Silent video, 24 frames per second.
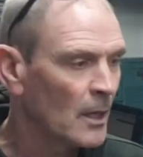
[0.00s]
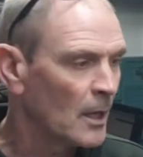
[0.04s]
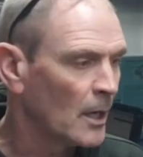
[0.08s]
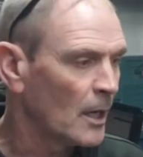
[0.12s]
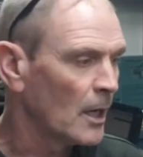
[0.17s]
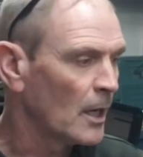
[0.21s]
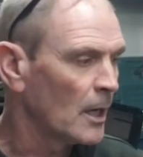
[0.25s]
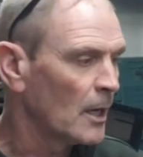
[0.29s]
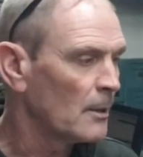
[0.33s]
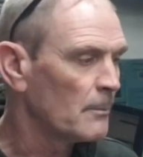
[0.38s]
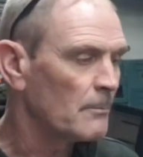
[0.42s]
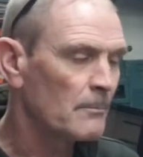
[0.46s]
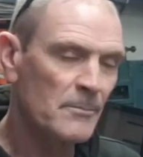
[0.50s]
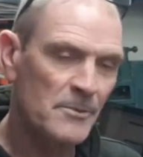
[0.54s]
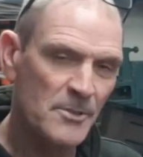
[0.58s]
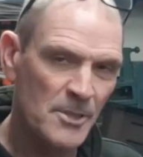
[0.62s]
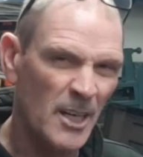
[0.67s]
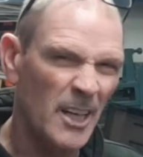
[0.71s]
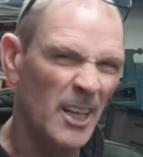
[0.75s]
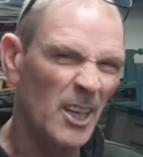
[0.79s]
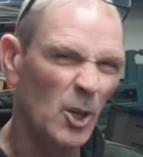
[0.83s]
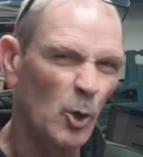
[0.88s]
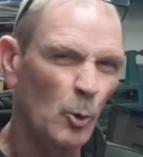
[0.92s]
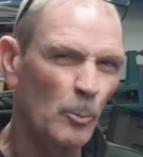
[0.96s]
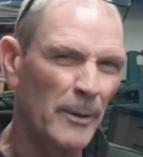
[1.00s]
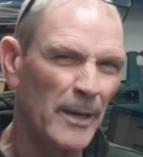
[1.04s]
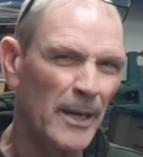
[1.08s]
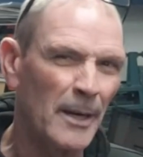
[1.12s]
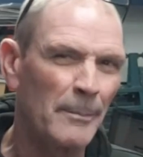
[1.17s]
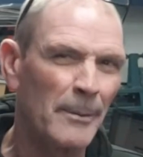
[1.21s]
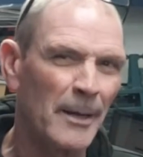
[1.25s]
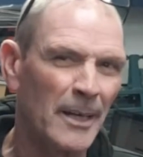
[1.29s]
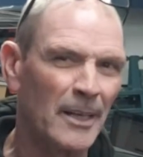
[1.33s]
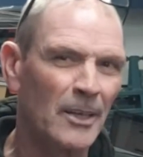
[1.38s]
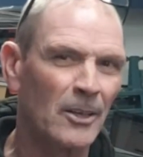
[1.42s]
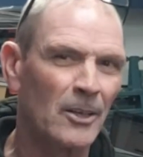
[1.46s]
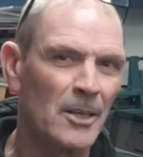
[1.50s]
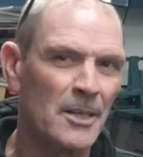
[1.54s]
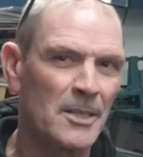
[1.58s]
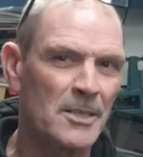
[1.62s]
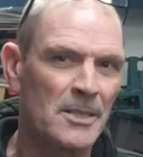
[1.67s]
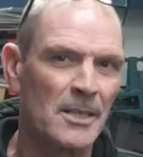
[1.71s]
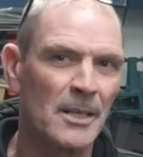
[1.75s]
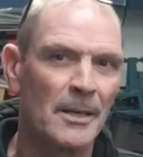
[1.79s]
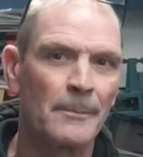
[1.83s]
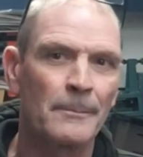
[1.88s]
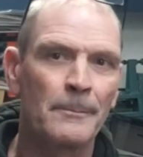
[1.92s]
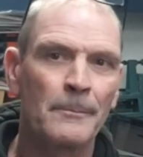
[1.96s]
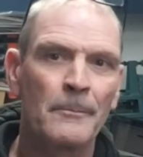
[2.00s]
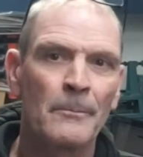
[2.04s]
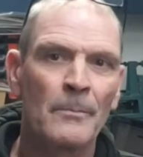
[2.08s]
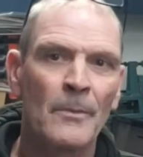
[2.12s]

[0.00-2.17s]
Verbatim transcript: uh, so it'll all be a bit nicer.